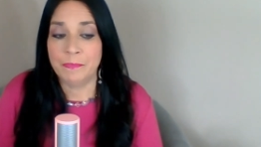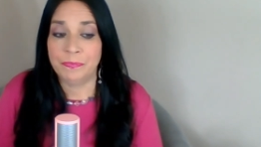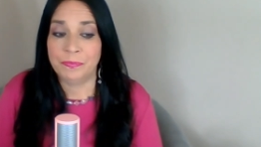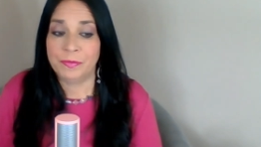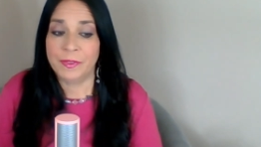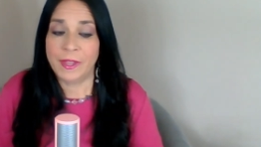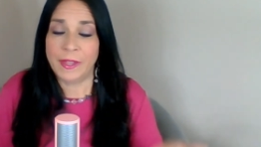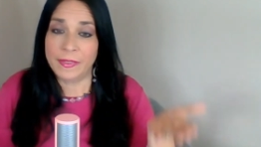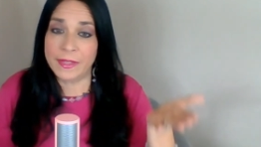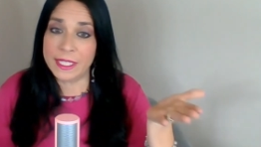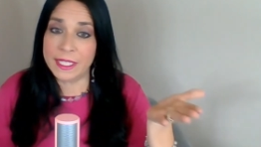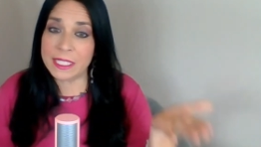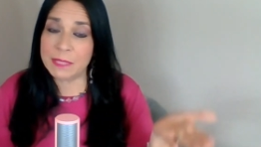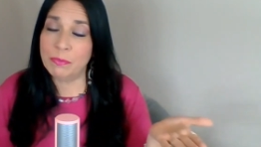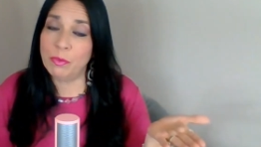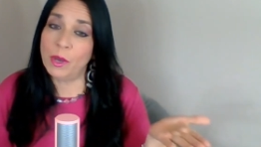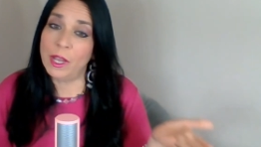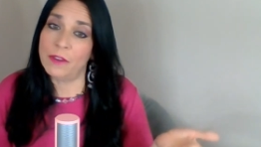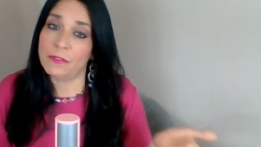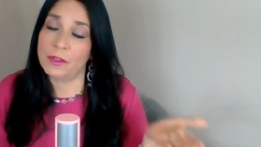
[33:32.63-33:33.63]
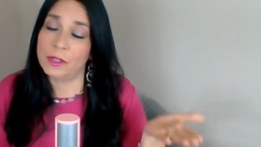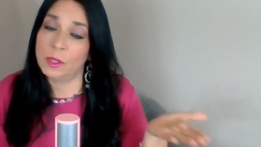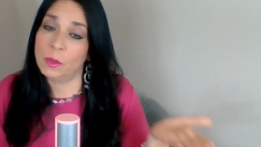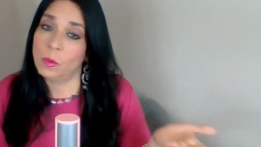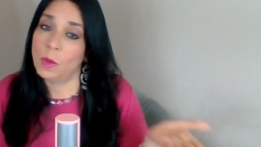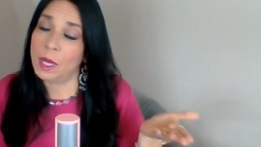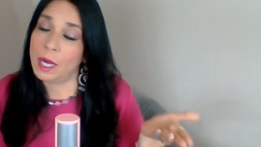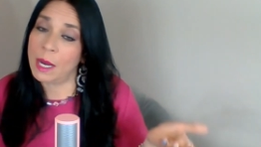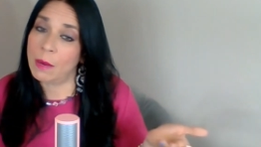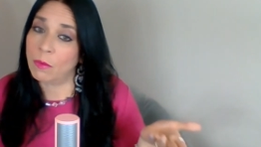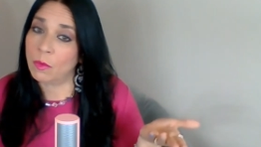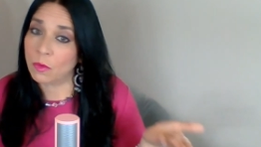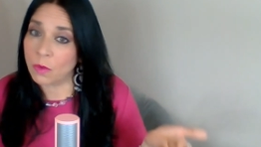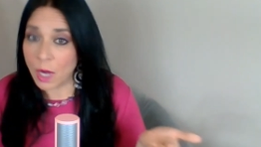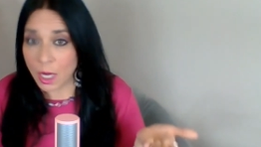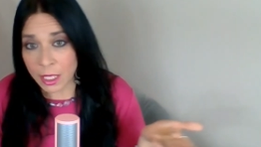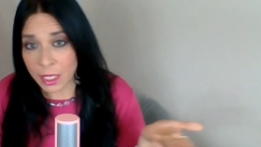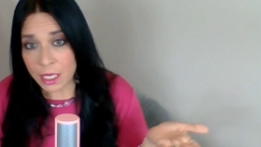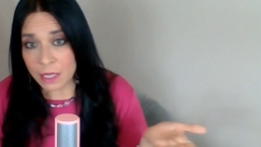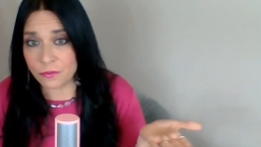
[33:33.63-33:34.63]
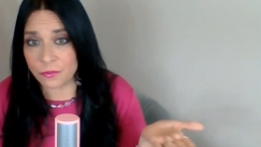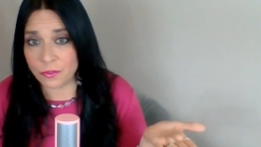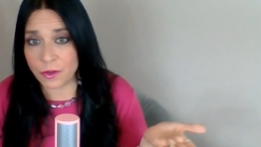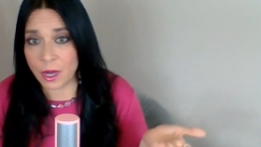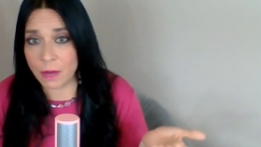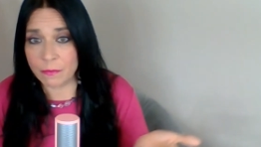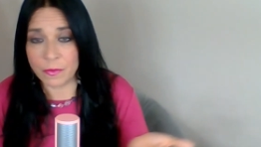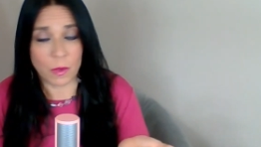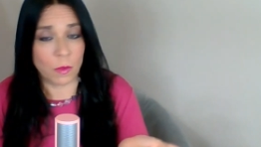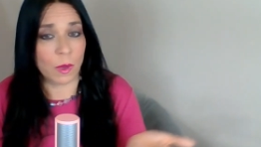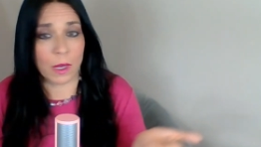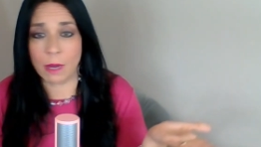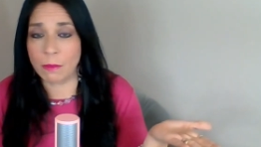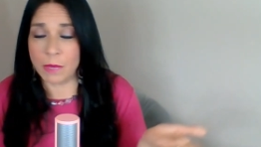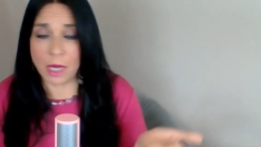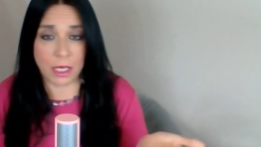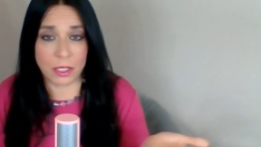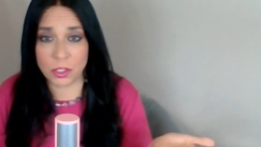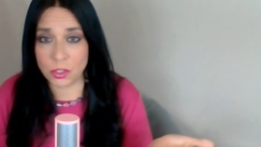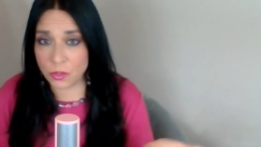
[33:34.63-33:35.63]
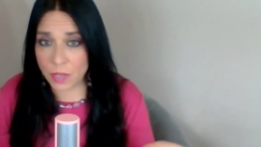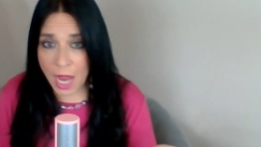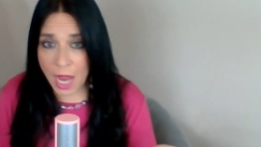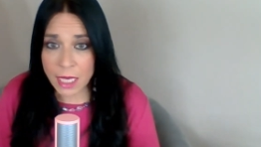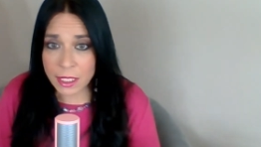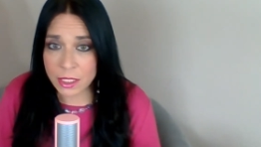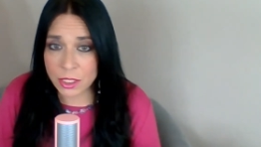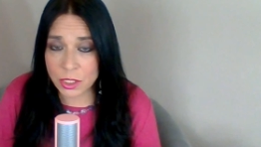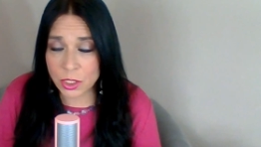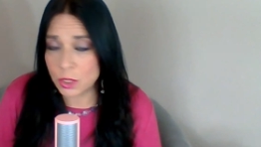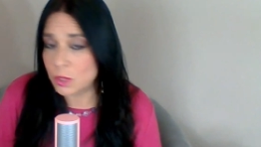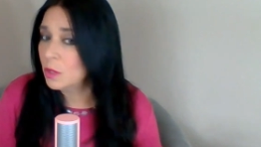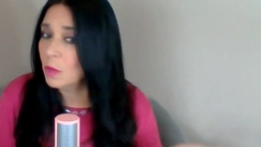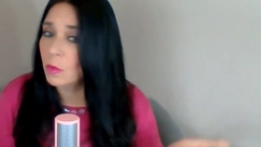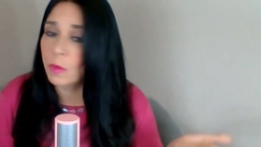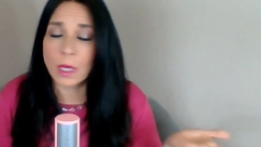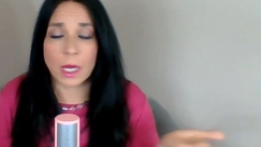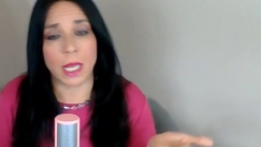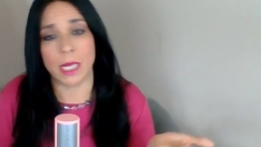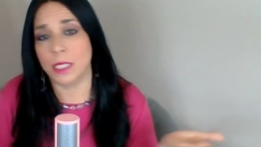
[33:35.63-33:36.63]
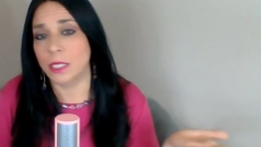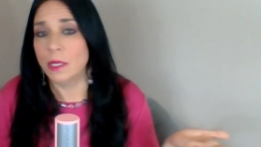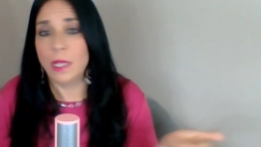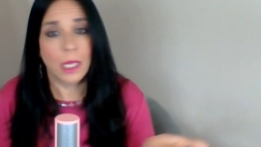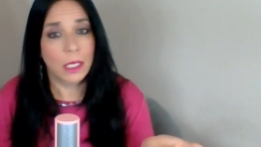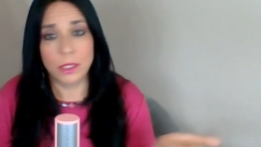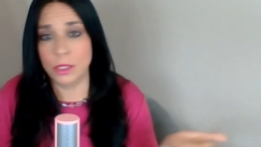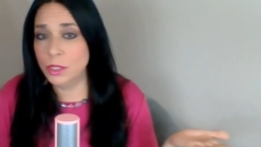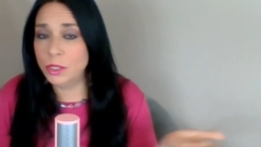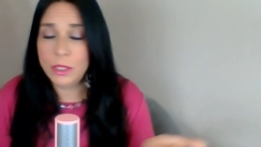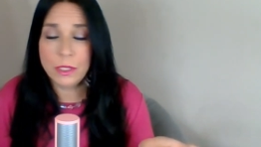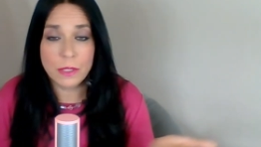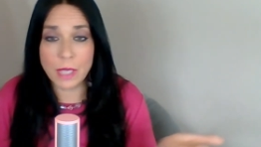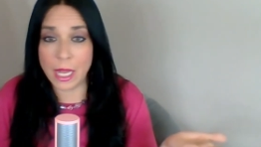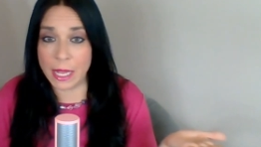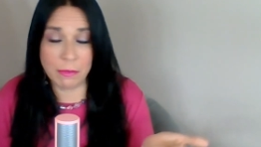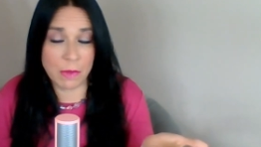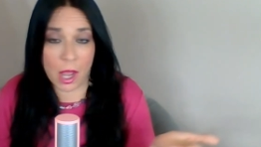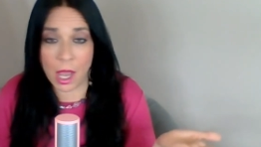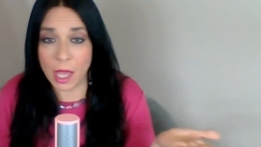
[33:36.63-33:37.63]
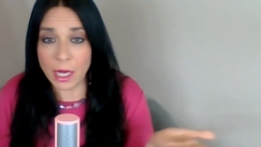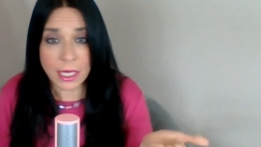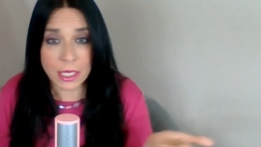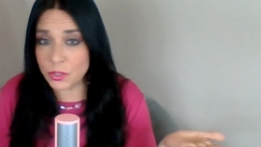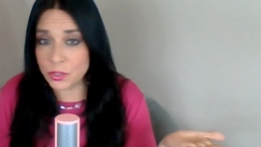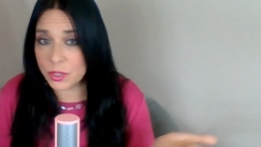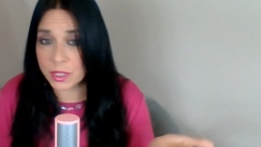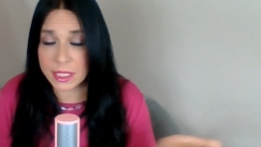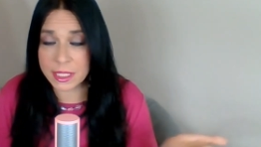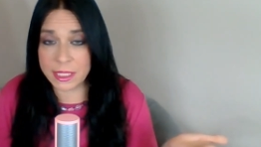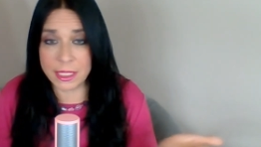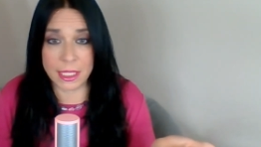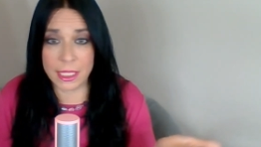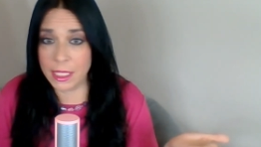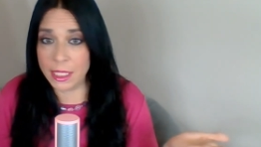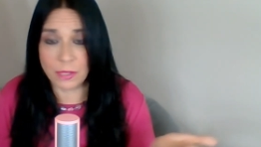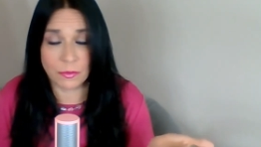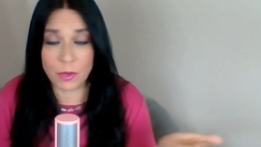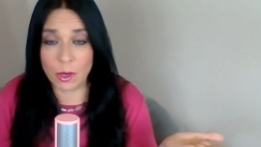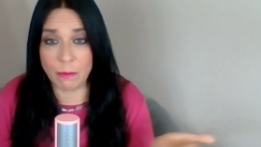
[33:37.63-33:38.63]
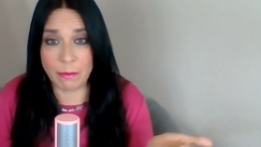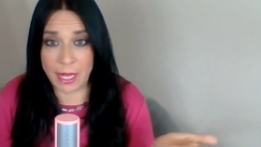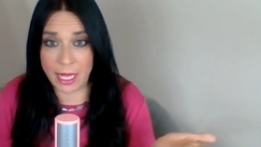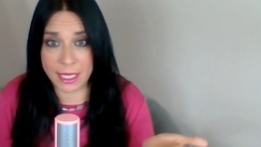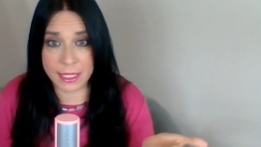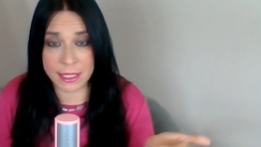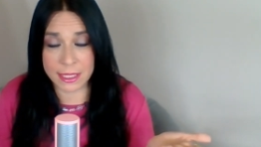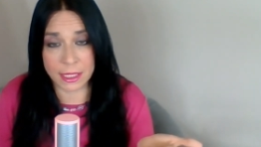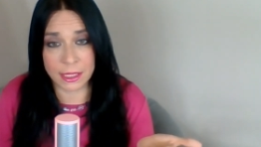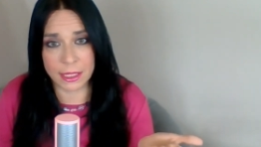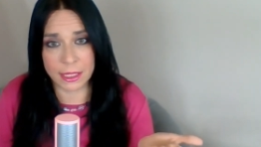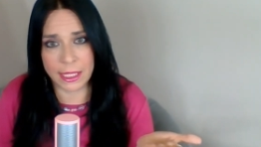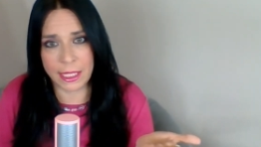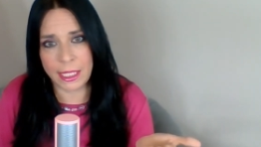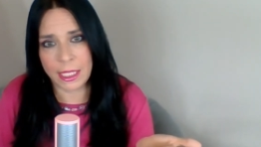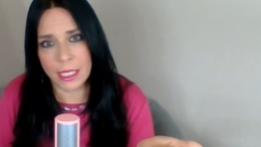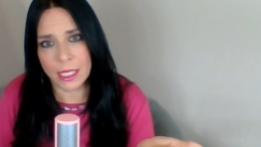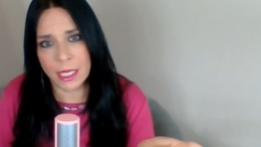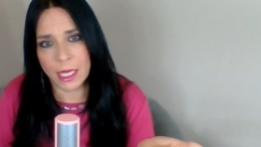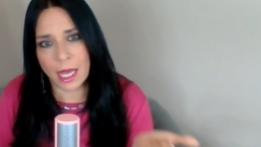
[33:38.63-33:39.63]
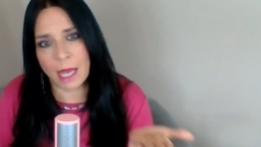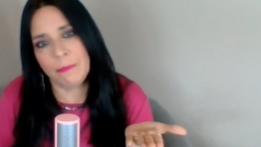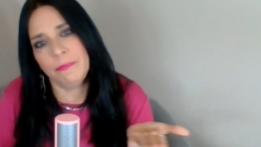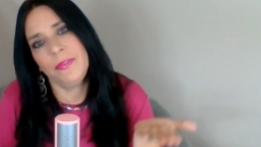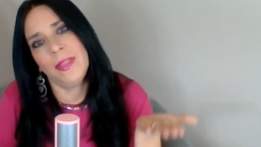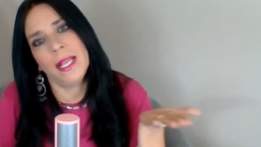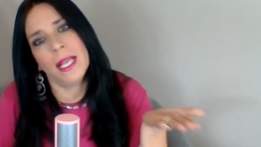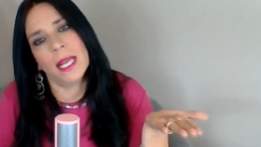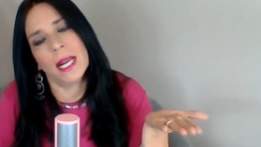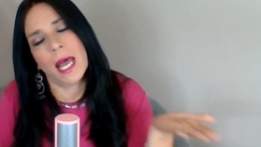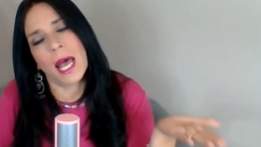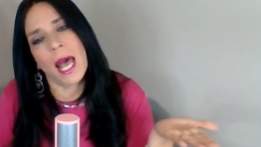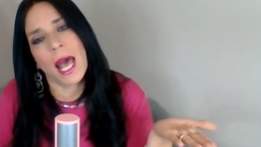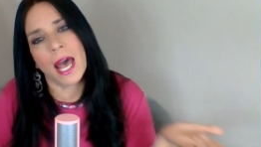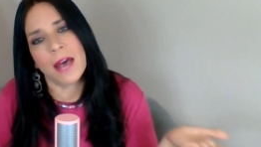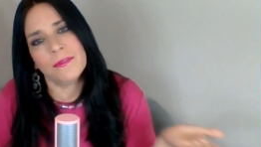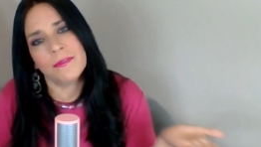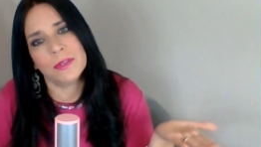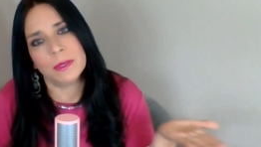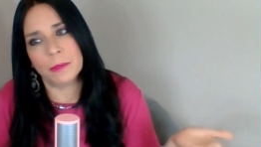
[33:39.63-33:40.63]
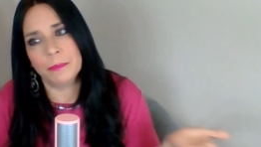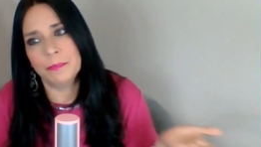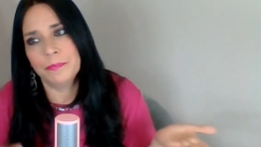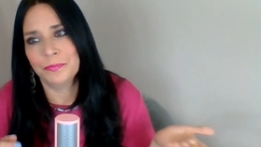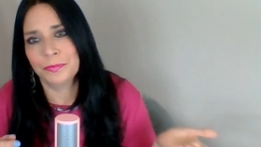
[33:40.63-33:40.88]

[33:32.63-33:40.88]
that this boyfriend, the one I'm running from, the one I'm not attracted to, the one I am not interested in romantically, I'm thinking I have to,